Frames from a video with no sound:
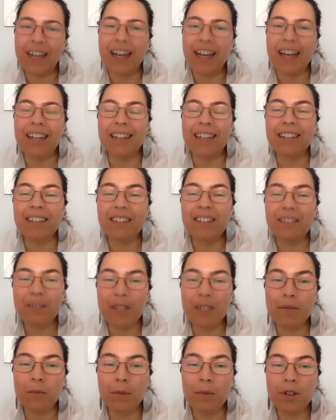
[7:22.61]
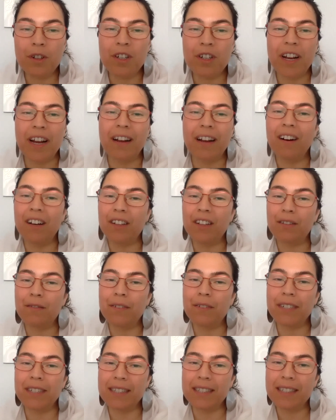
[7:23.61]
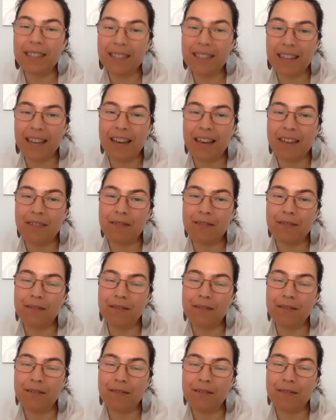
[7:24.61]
And with Moshe, God feels safe.